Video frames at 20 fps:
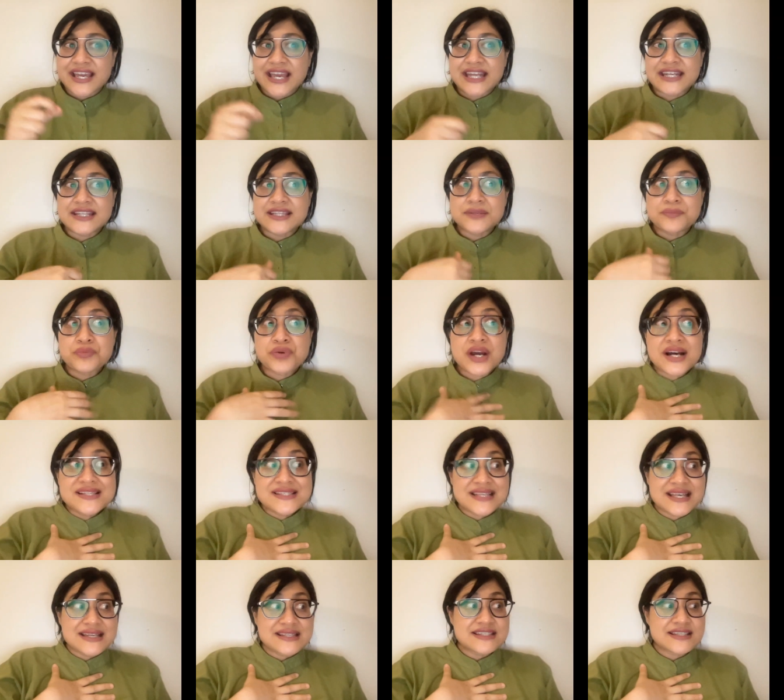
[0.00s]
And in the
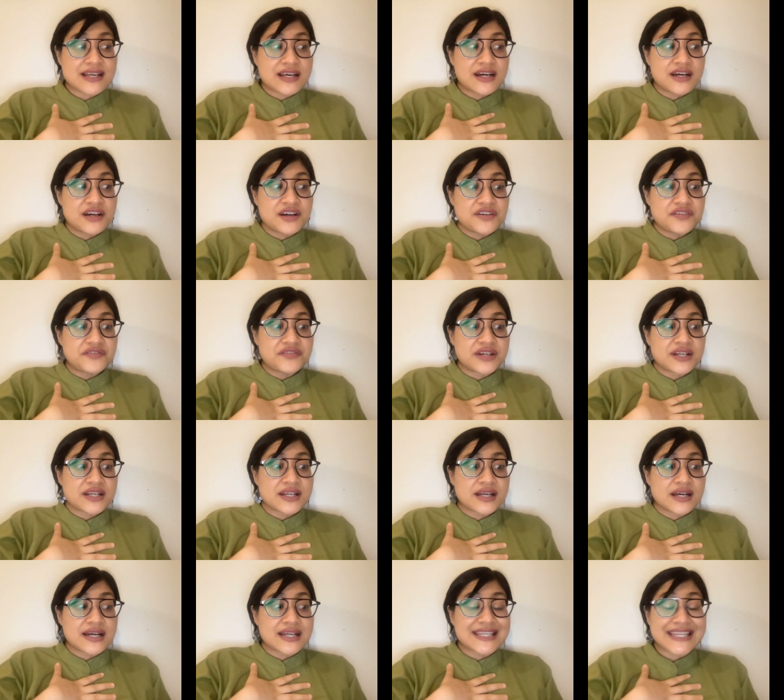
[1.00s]
process of
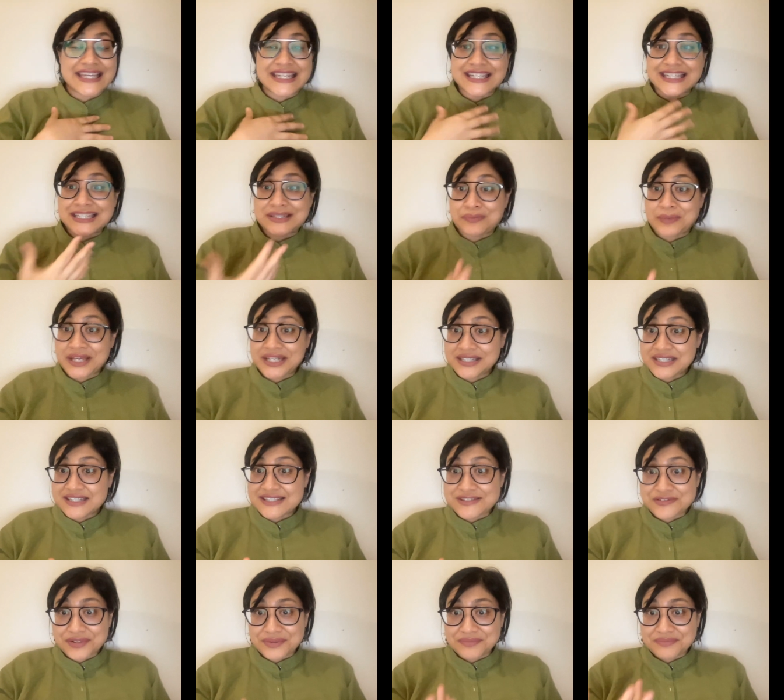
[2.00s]
uh, gaining
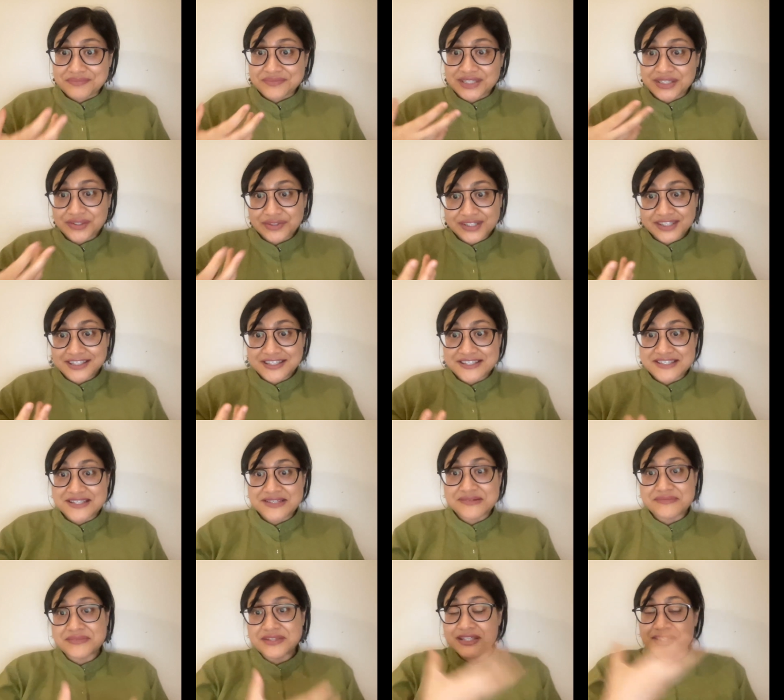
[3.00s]
independence from
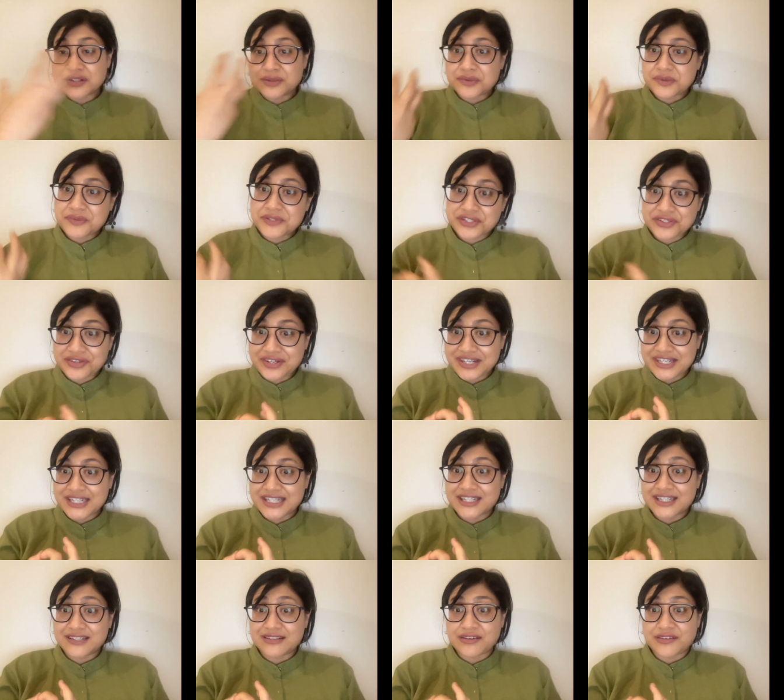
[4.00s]
colonialism and the global
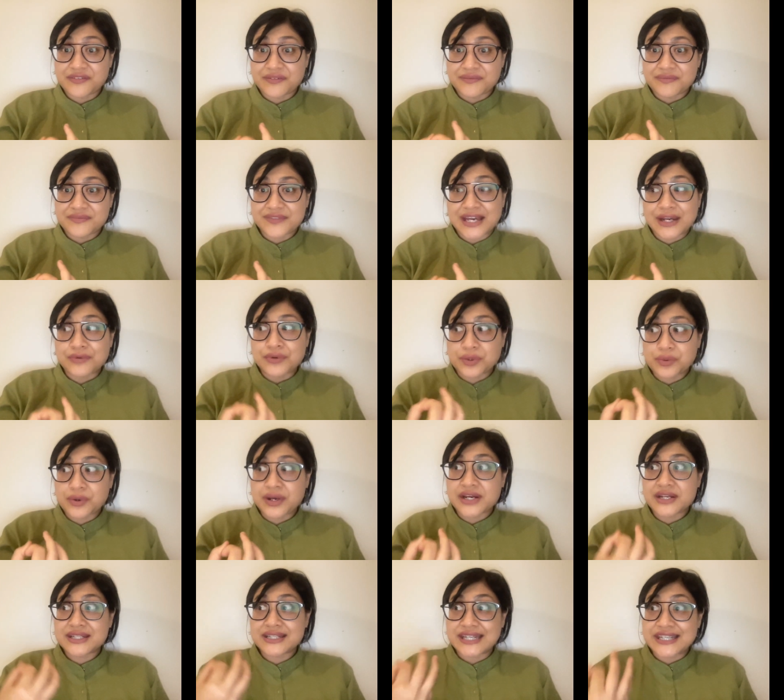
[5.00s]
majority, you know, that
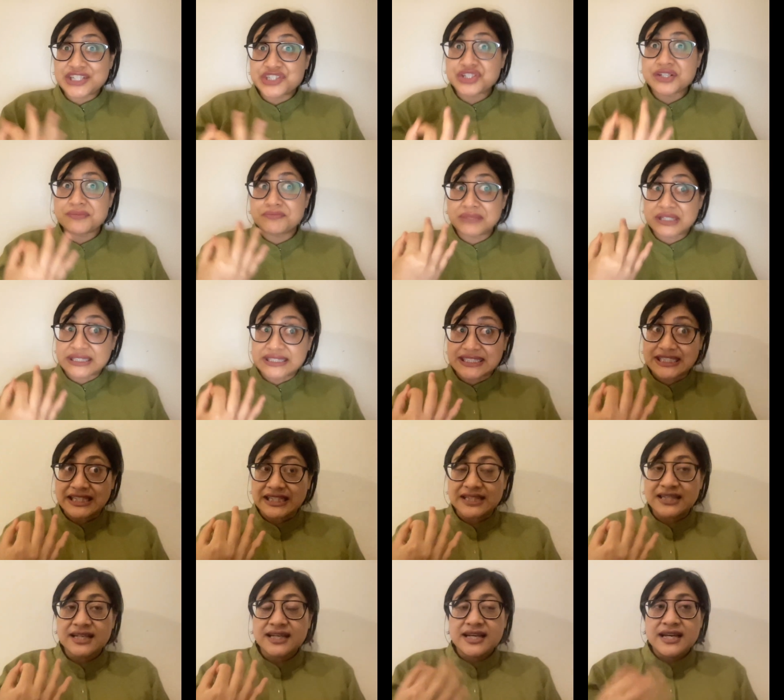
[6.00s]
required nation
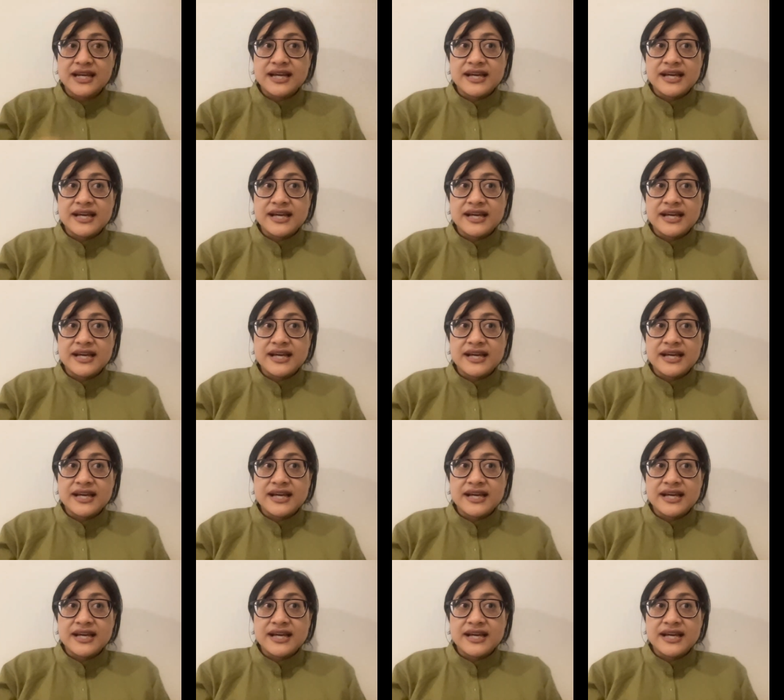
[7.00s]
building